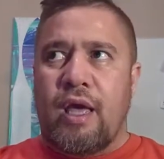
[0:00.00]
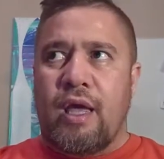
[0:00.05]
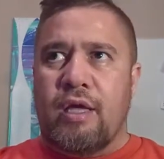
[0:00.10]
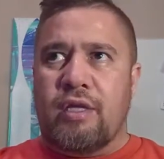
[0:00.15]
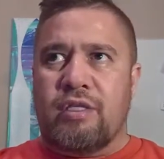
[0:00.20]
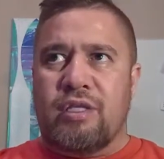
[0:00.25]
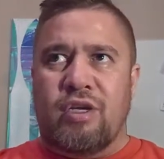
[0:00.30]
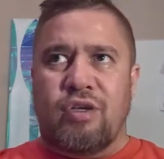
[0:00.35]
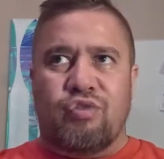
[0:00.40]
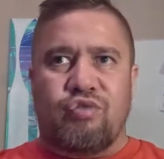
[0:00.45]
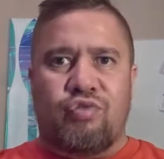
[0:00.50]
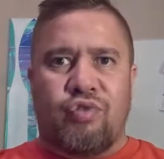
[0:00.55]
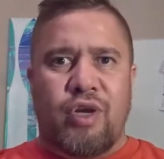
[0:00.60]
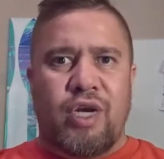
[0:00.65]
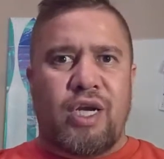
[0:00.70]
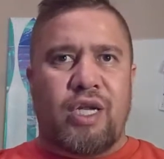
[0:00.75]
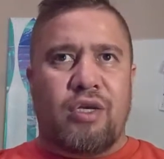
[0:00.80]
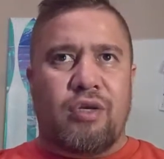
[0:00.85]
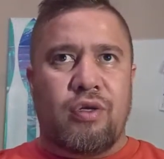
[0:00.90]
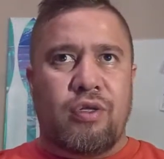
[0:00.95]
So it was
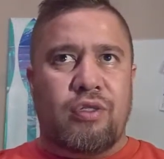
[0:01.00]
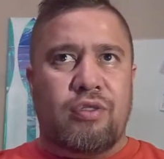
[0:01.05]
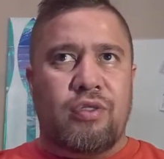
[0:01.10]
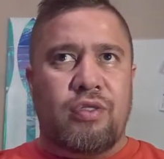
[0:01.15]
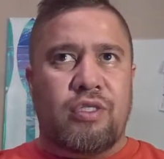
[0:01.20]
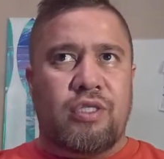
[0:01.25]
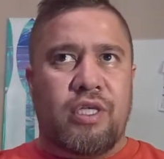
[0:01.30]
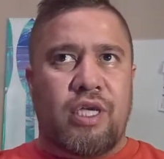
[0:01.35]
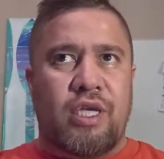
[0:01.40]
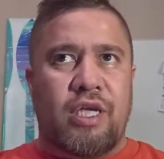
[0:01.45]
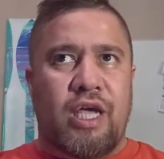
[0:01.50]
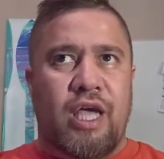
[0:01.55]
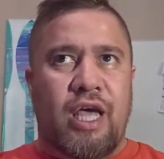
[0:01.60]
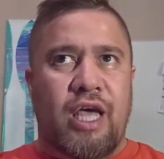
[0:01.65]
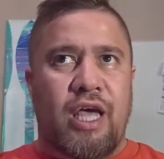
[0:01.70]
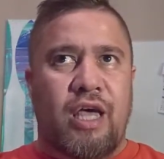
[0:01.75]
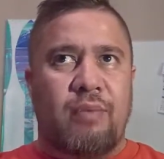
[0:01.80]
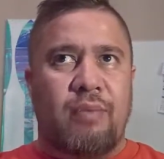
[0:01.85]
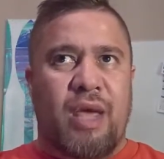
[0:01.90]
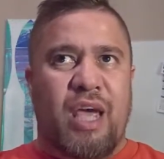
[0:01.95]
really good to see
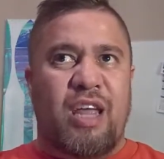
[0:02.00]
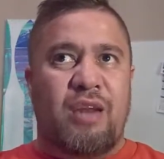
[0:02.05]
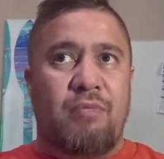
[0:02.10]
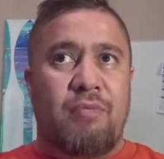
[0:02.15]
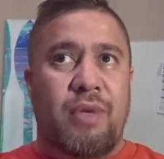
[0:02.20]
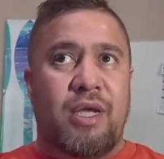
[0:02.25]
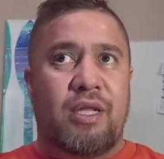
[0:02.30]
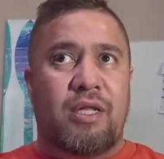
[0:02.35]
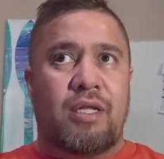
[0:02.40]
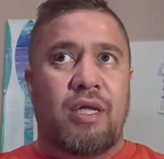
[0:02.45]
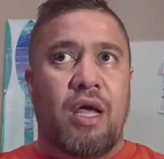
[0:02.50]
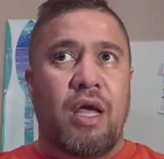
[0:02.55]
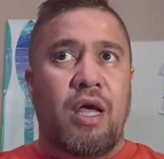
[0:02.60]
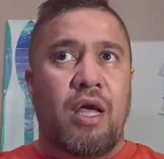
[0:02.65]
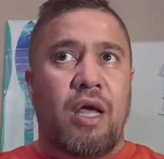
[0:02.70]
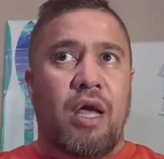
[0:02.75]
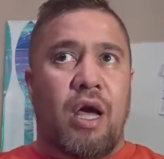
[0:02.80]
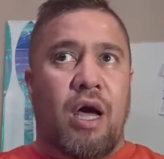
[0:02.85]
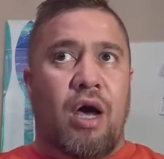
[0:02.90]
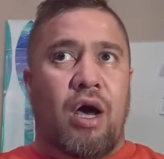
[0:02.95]
and meet
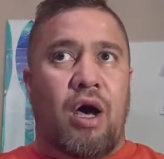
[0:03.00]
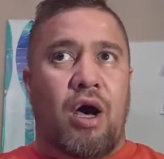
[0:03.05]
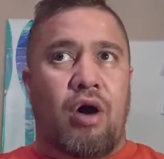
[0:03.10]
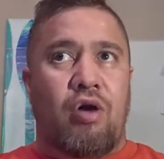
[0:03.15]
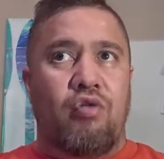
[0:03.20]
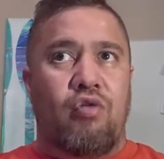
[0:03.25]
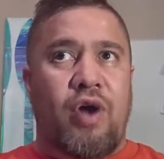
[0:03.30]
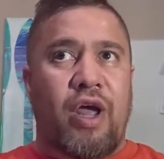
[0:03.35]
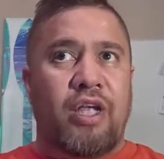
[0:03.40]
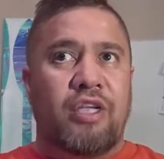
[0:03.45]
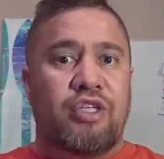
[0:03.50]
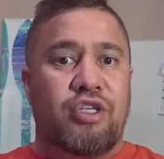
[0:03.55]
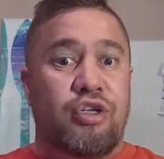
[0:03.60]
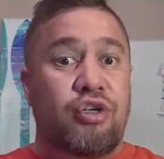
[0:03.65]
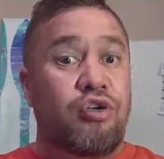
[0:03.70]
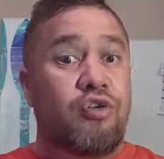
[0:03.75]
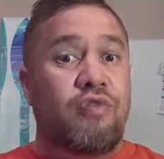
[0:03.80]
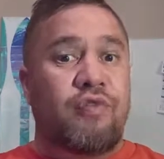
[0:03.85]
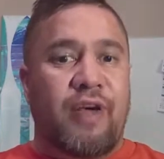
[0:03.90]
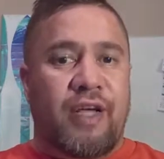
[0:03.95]
a whole range of
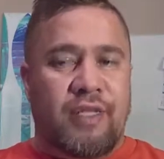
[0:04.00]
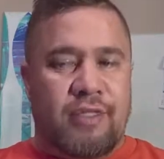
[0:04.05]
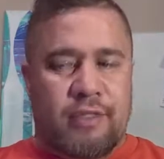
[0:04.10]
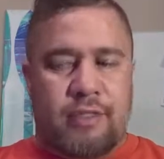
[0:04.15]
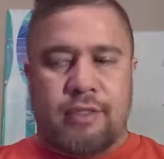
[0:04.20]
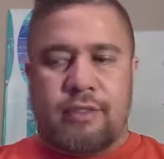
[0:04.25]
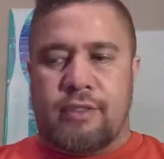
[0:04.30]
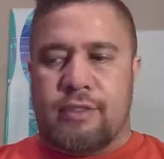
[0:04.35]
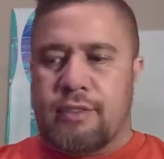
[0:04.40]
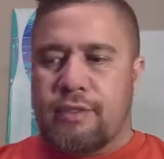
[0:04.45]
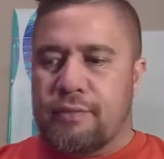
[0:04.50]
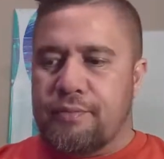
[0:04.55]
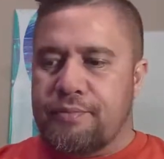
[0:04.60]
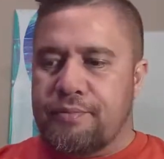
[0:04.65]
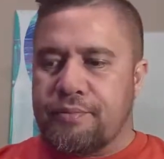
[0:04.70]
new faces.